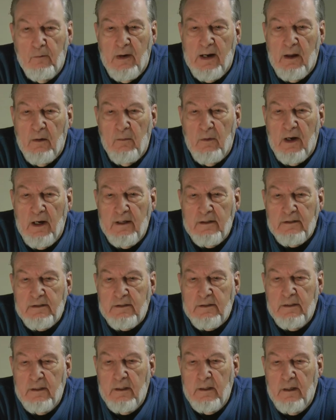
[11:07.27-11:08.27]
what it was.
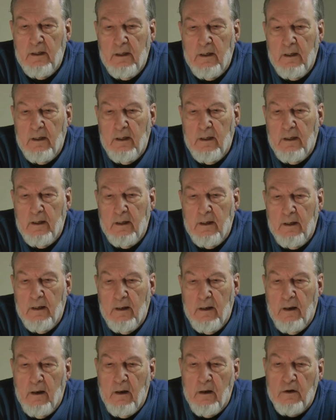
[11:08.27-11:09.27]

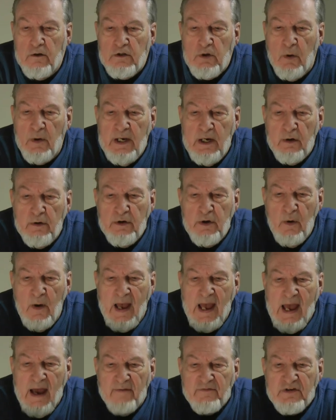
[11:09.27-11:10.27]
So here you
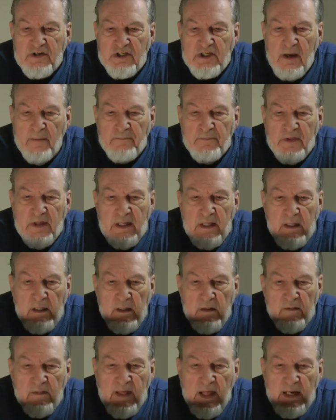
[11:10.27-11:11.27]
have
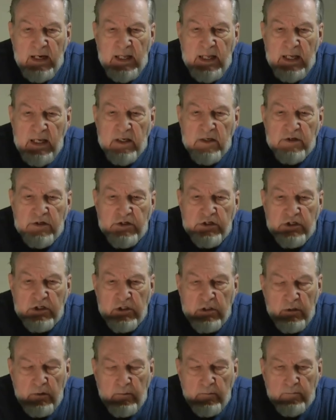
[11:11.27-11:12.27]
something that
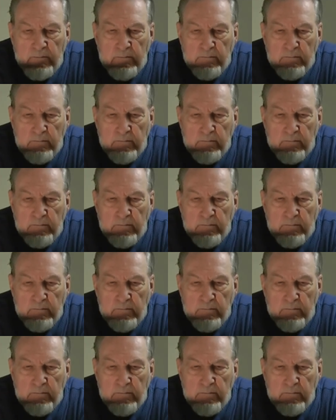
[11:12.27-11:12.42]
is